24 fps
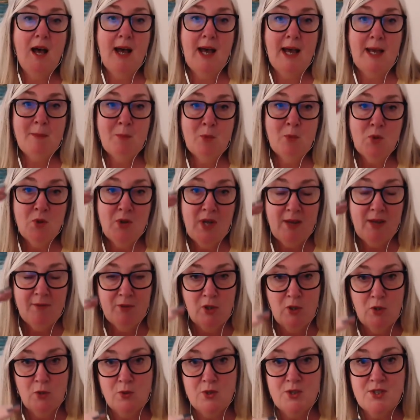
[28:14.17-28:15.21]
I'm going to have a
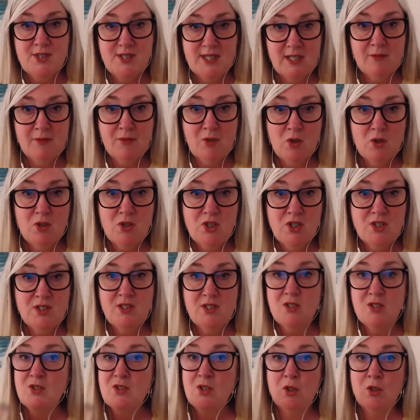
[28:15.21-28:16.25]
lower state of
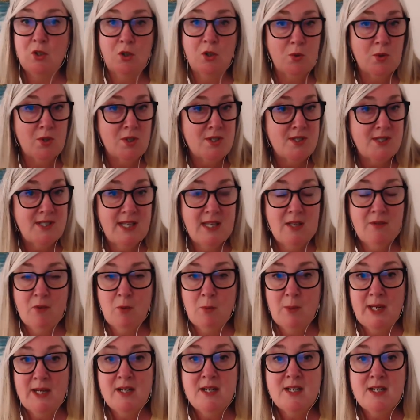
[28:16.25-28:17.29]
consciousness, a lower state of
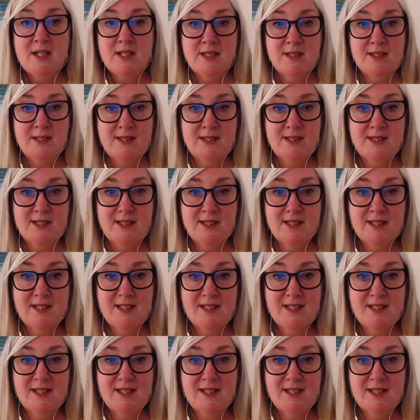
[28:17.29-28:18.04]
awareness.